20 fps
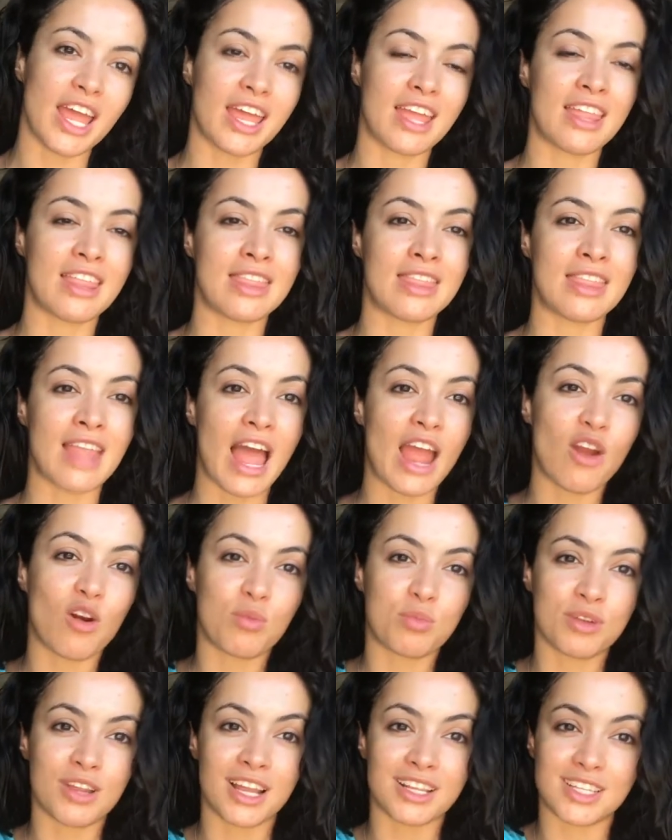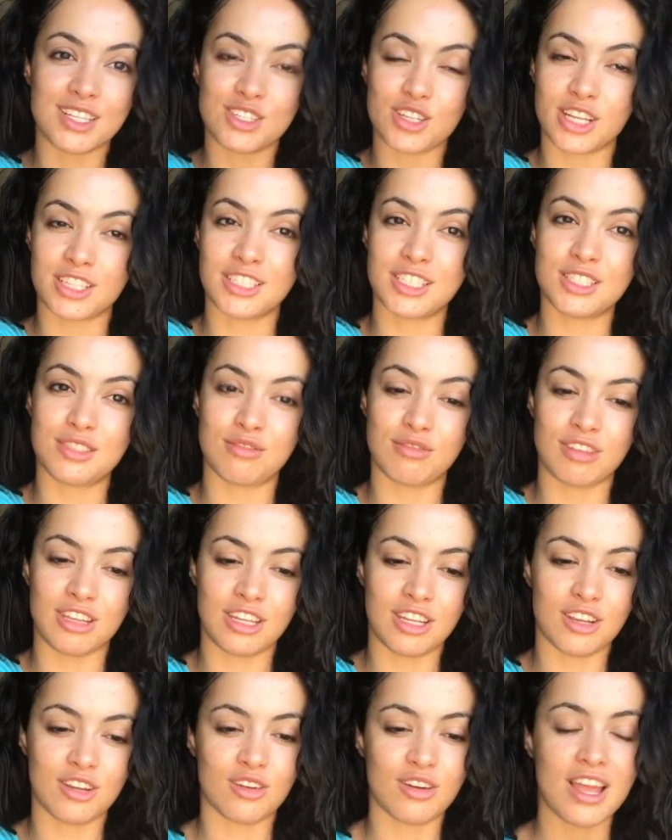and I hope you guys enjoyed this
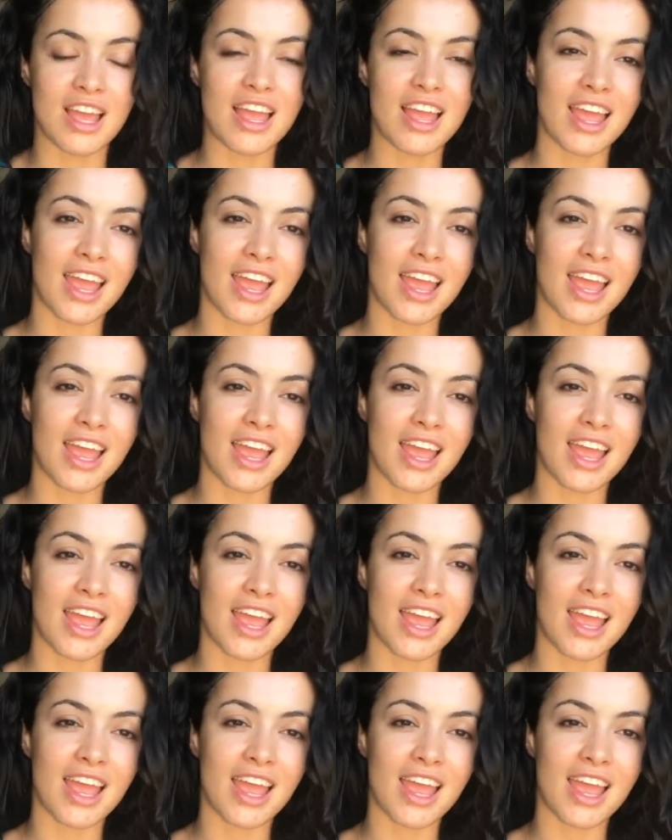video.